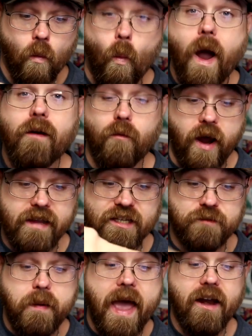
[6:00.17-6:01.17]
white rights,
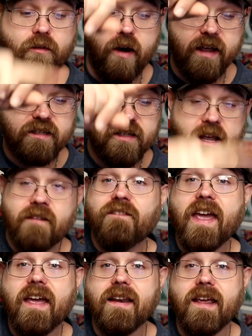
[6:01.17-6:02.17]
Hispanic rights,
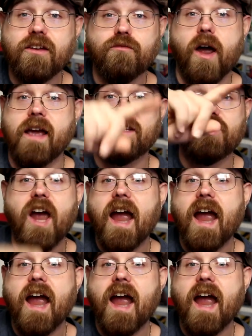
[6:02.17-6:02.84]
Vietnamese rights,